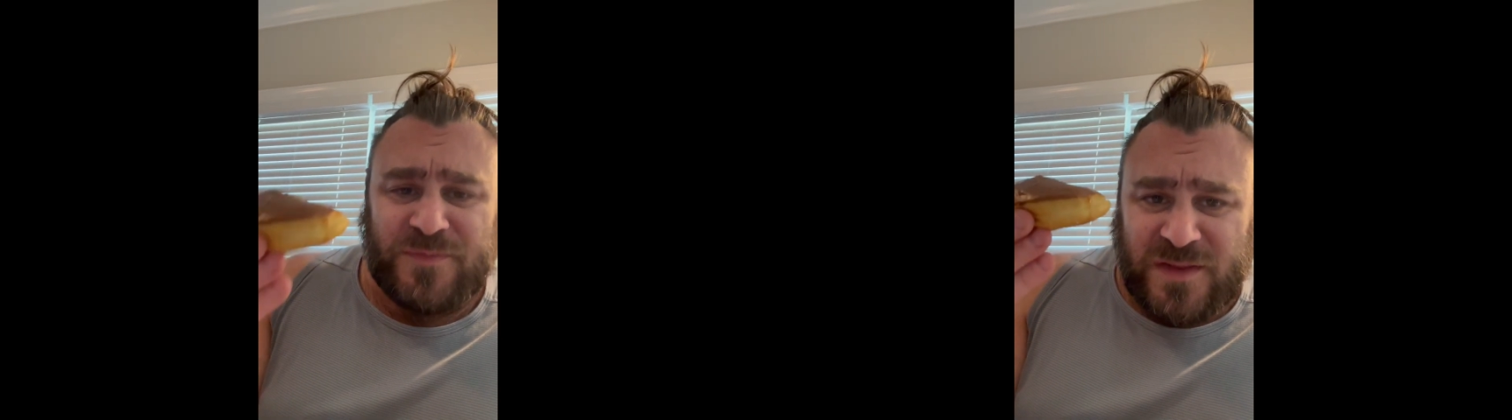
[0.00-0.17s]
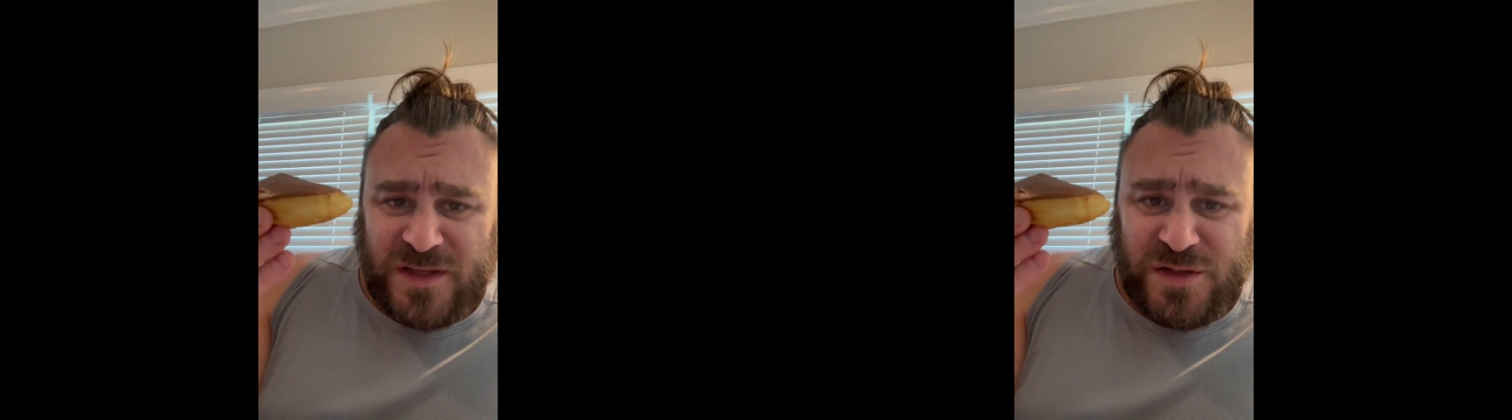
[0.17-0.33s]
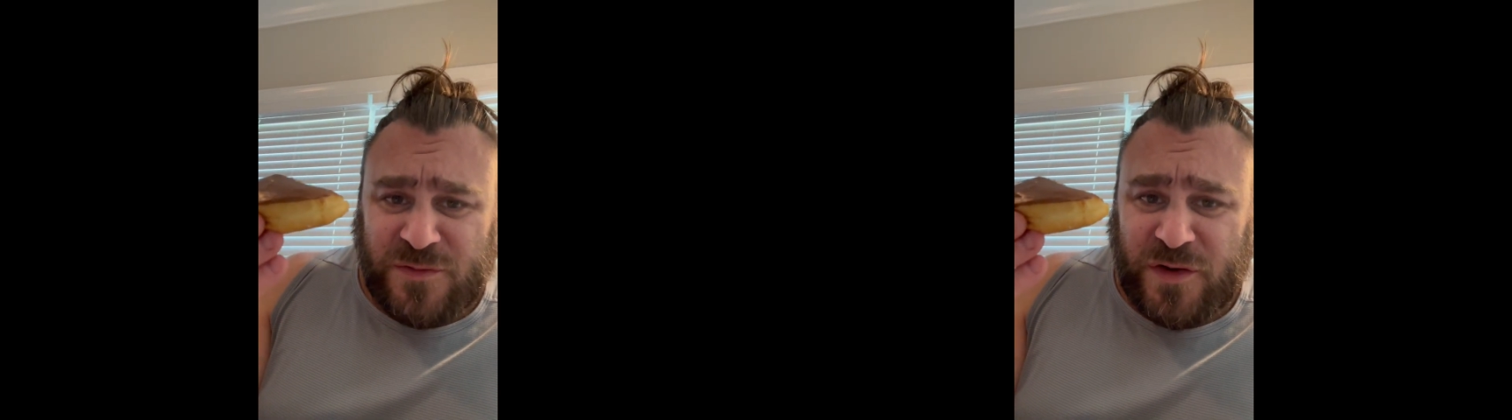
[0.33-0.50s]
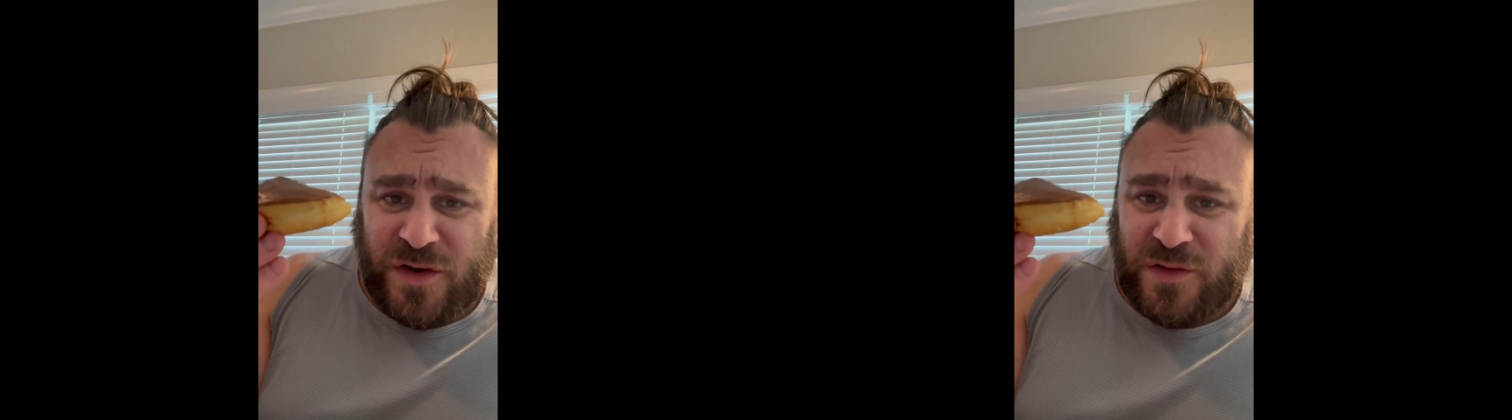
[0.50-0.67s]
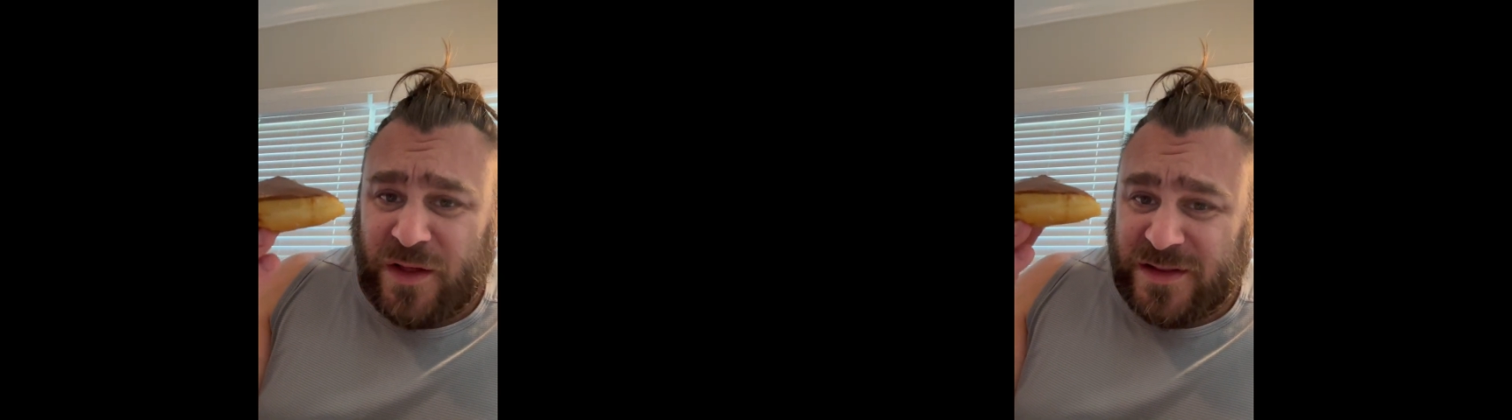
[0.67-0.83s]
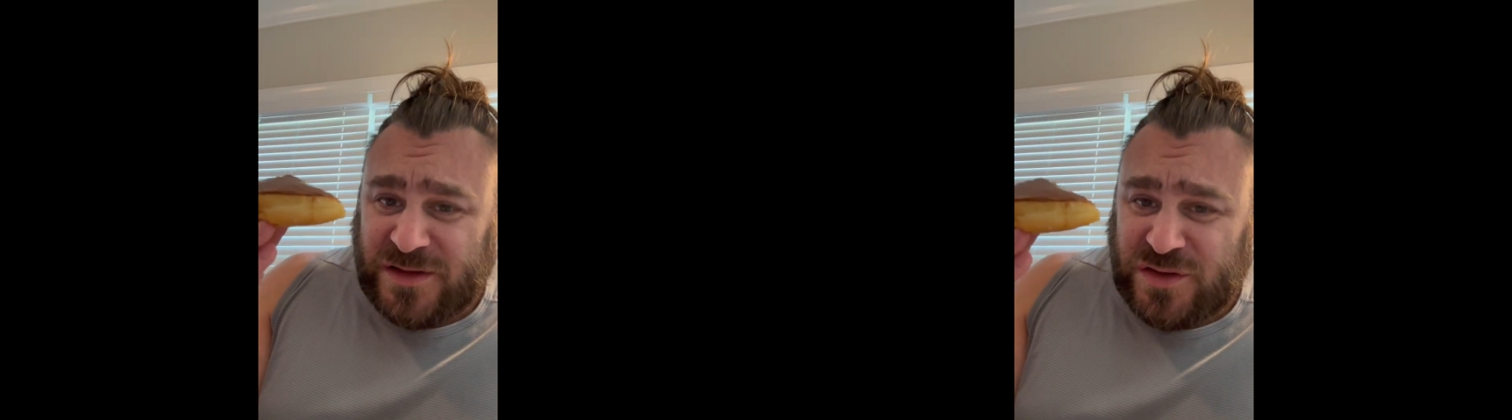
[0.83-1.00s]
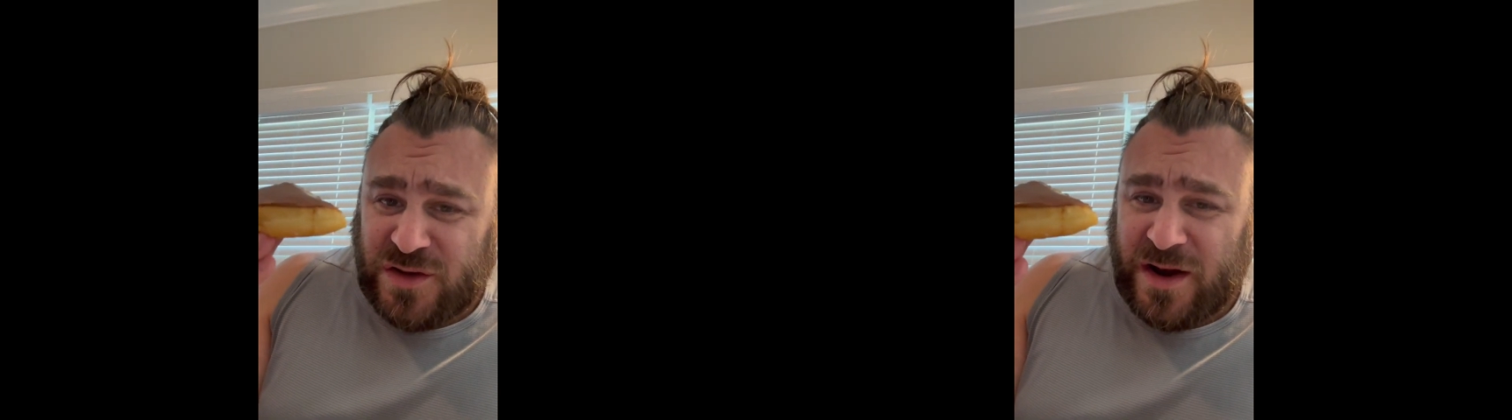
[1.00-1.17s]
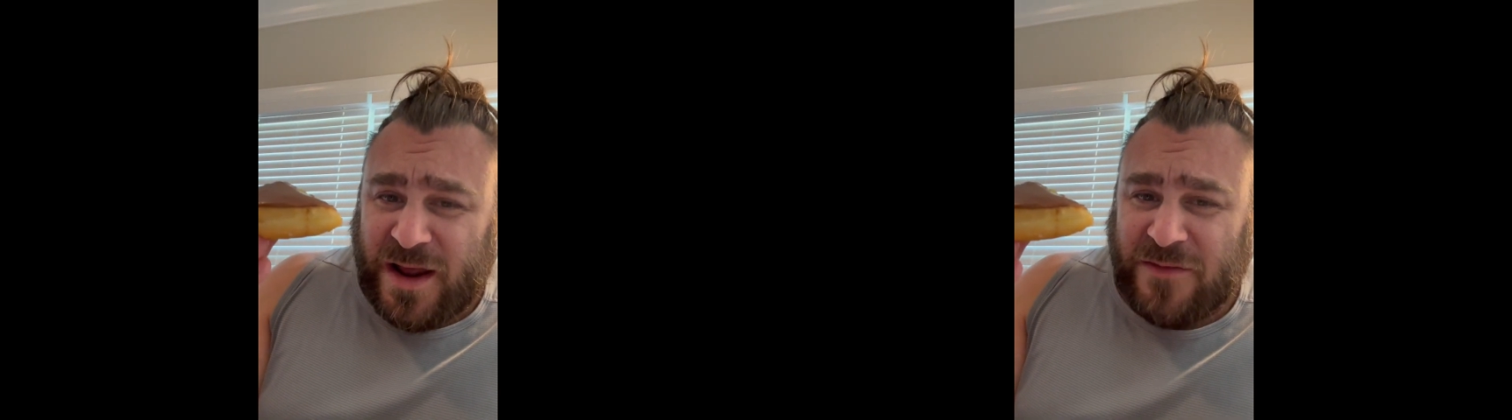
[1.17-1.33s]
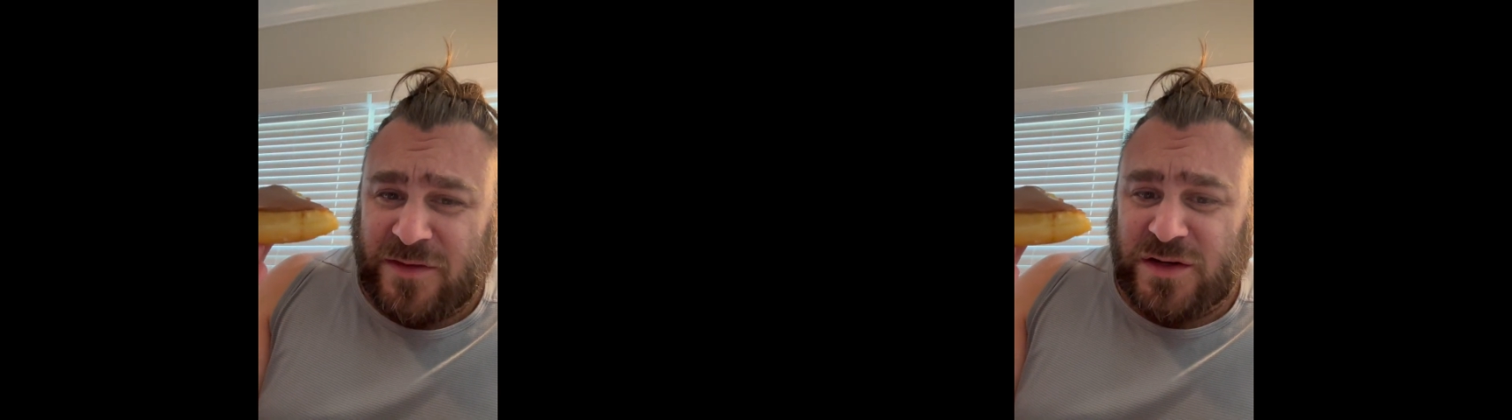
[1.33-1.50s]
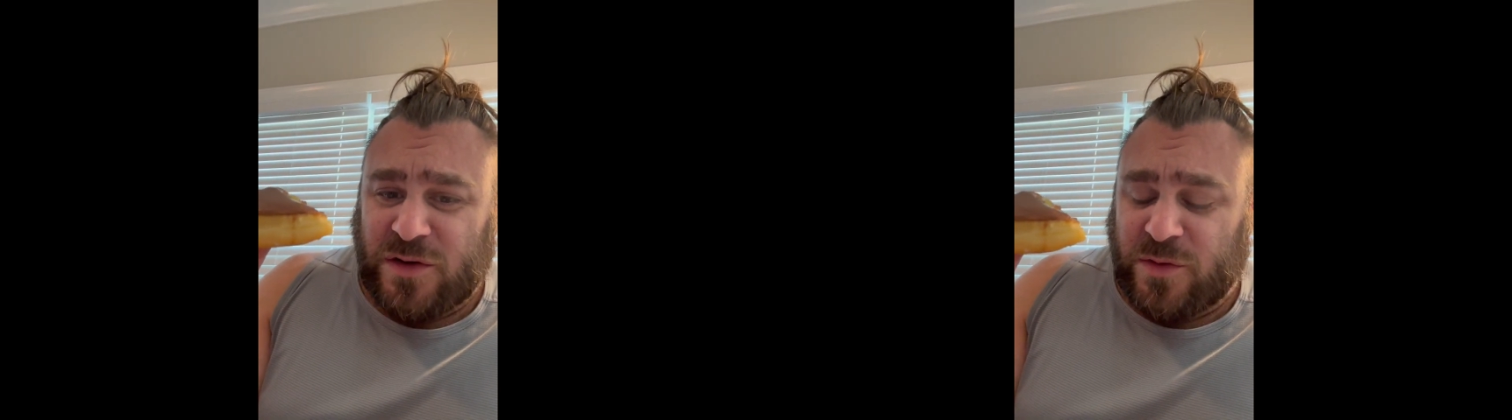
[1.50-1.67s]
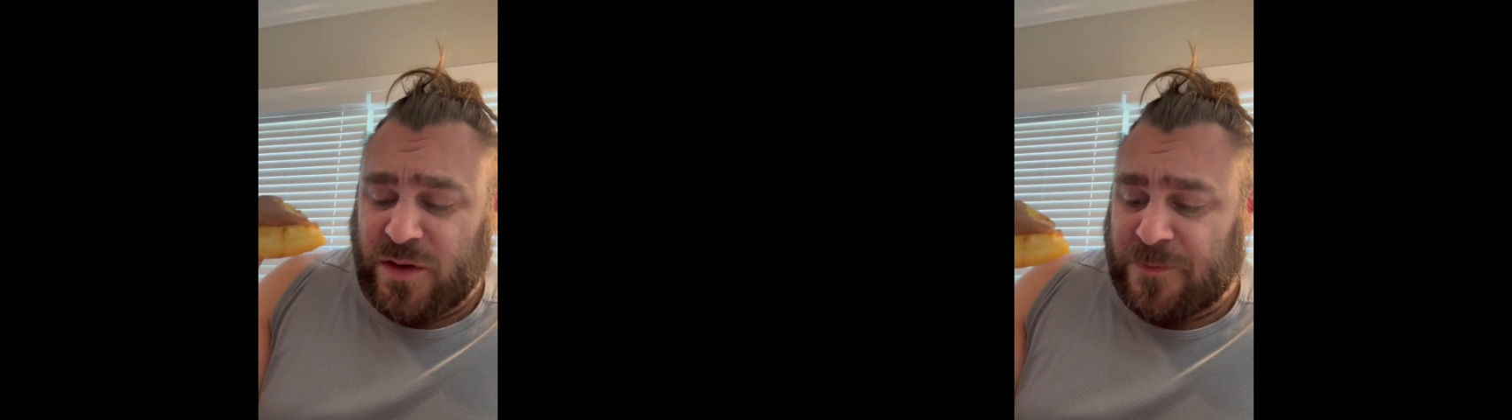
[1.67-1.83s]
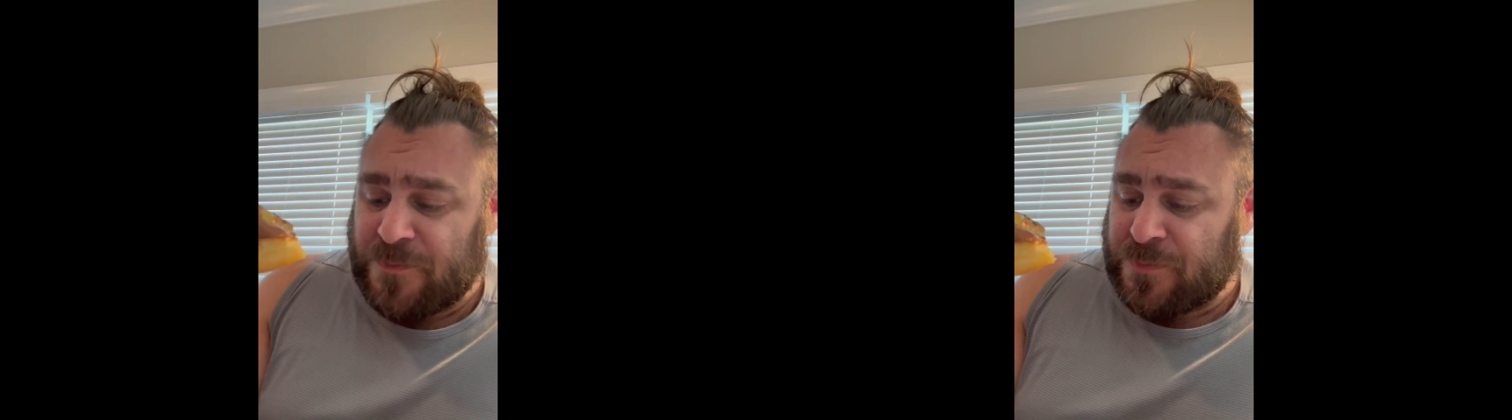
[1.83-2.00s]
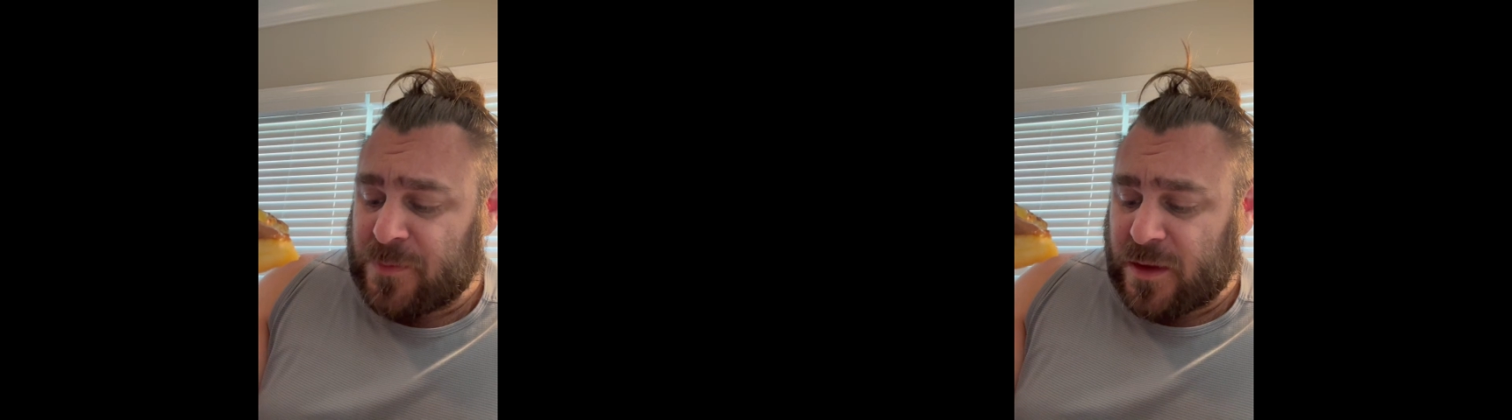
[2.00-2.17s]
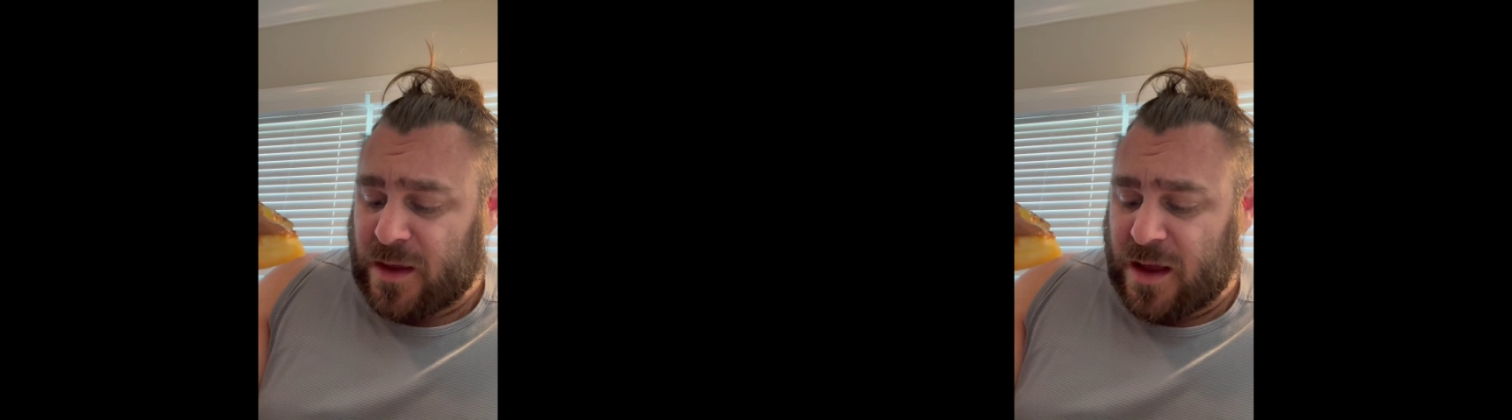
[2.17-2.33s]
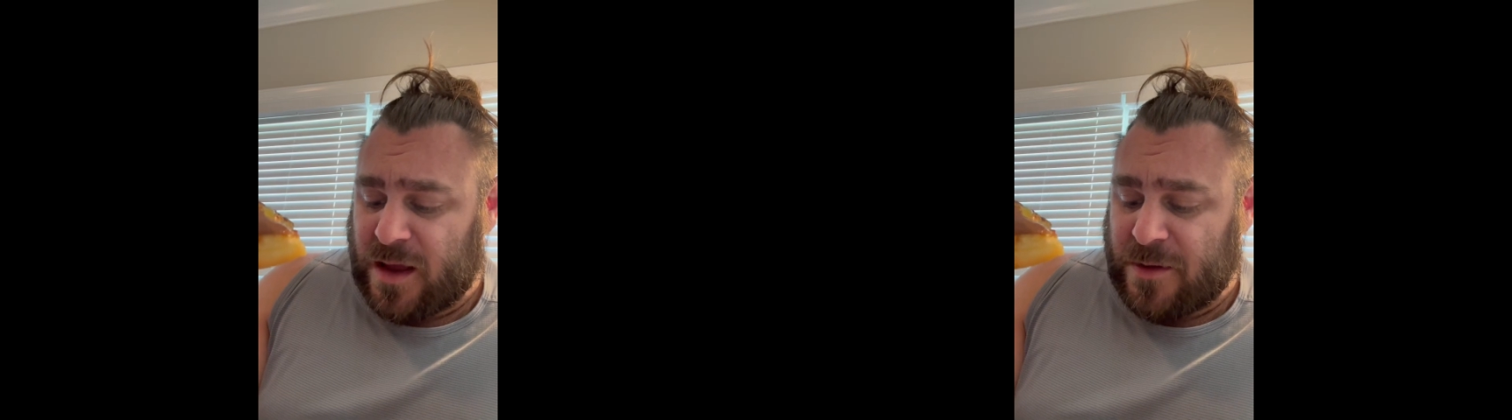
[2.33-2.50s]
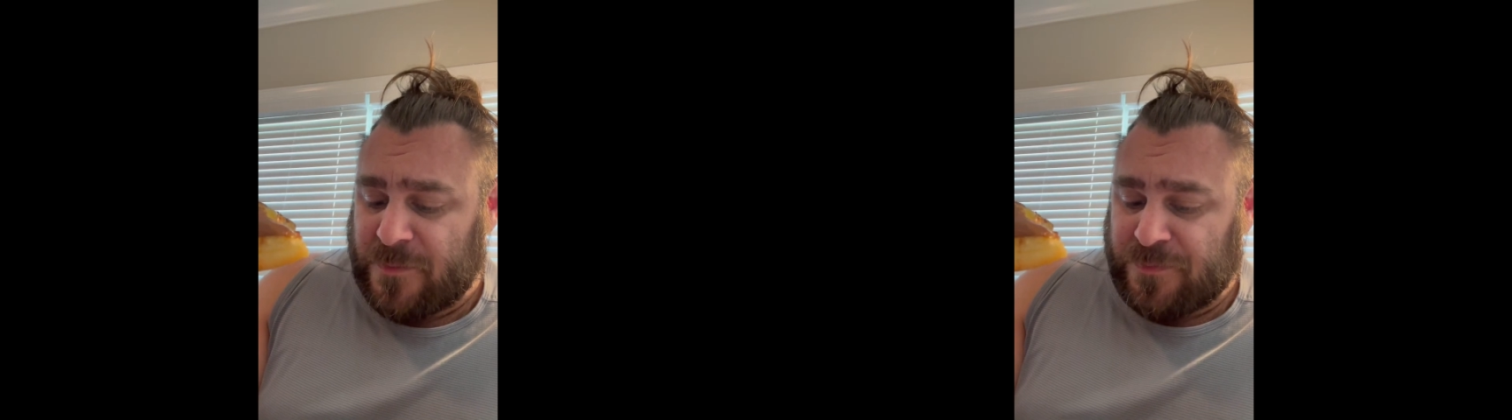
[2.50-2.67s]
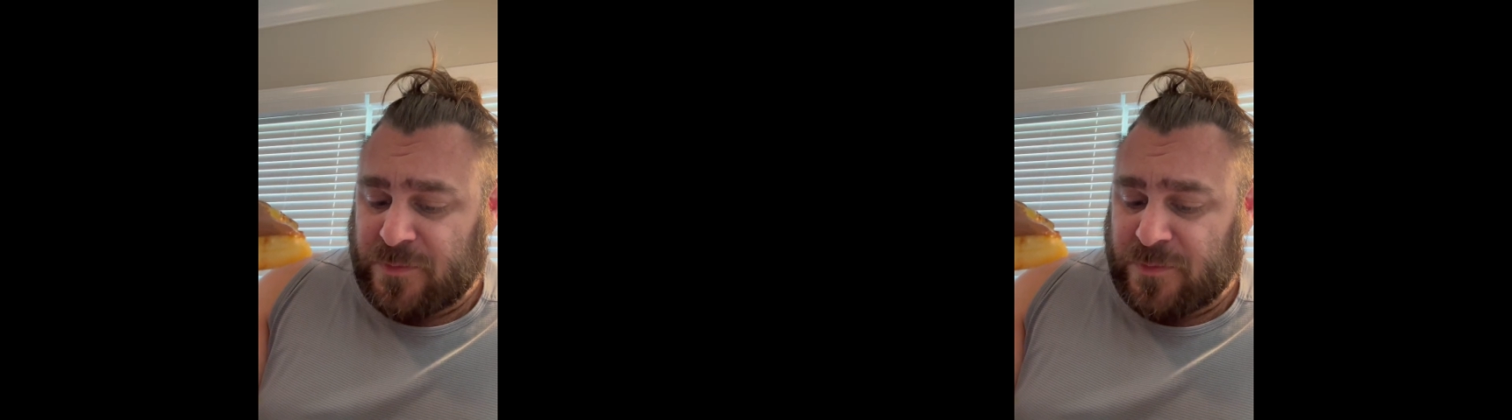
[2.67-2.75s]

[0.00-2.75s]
These are very light. These are not a heavy donut, uh,